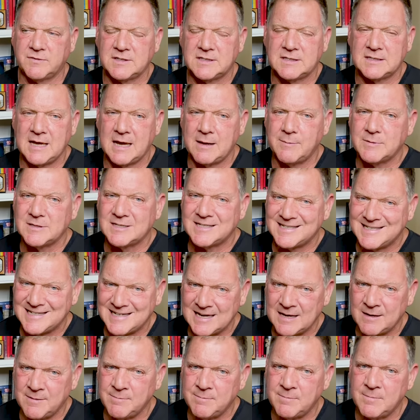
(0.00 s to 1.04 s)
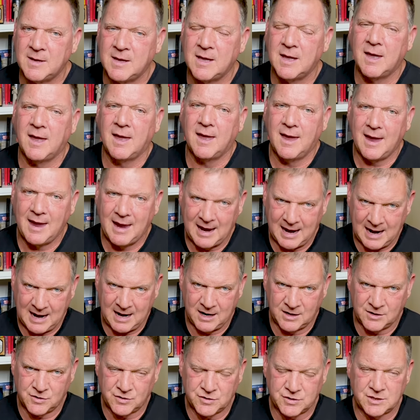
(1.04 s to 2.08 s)
His name is Tim
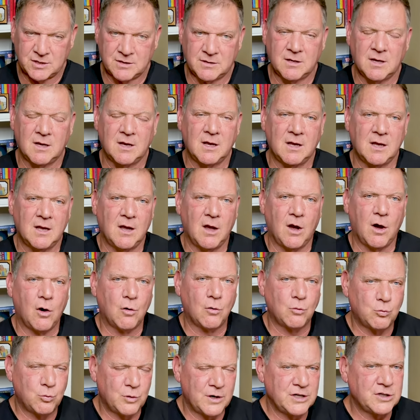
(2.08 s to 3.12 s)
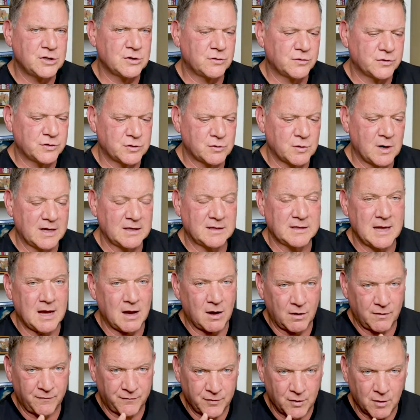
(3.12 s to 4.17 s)
Anderson, Original Strength.
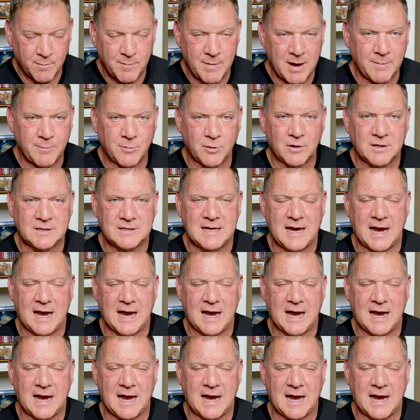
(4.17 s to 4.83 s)
Now, if you're a member of